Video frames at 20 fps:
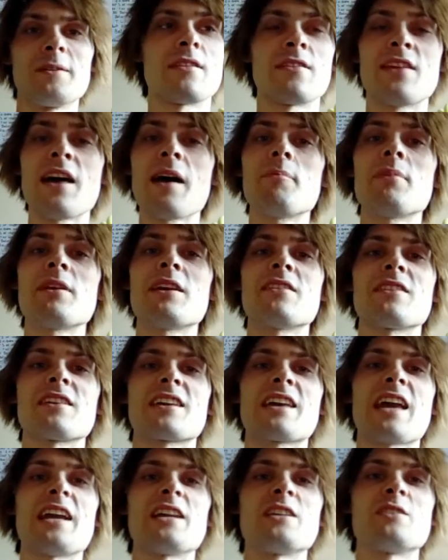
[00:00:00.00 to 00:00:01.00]
That being the
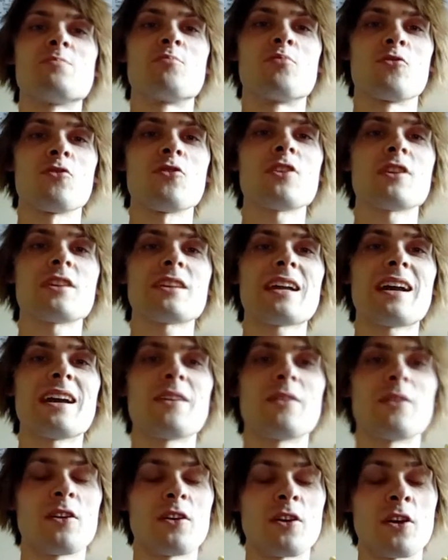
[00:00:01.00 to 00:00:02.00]
case, Brook,
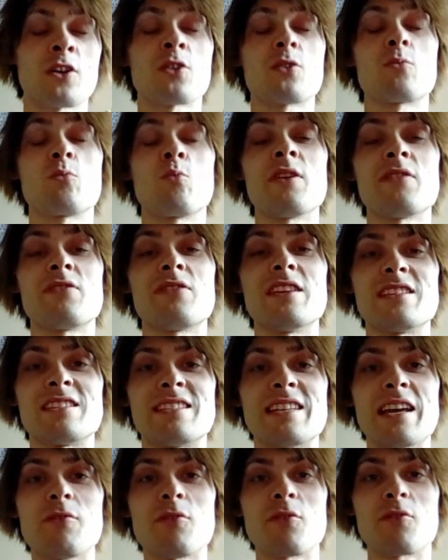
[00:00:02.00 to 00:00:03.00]
with this
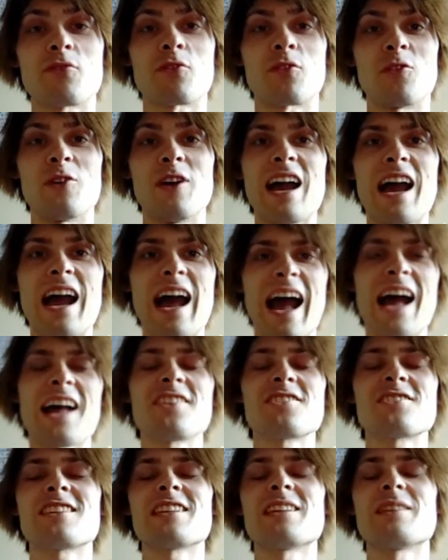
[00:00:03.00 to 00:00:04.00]
devil fruit,
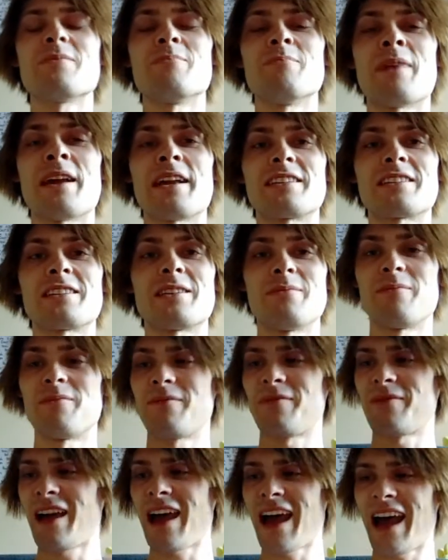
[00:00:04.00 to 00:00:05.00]
actually makes him,